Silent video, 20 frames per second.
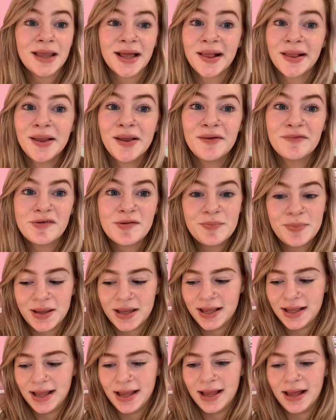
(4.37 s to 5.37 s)
Thank you for
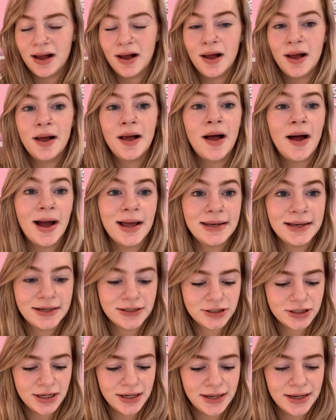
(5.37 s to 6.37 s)
being here. I
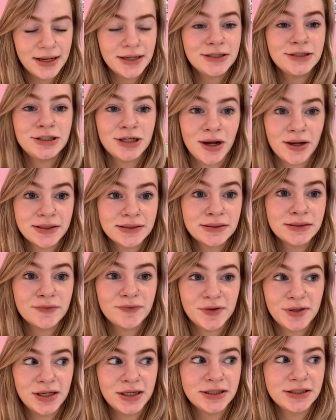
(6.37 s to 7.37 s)
literally just
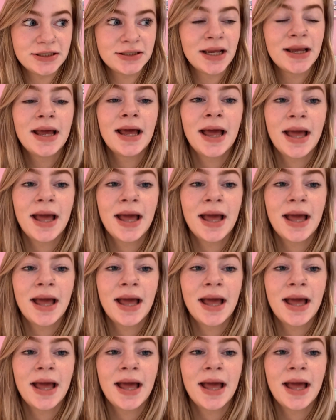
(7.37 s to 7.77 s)
finished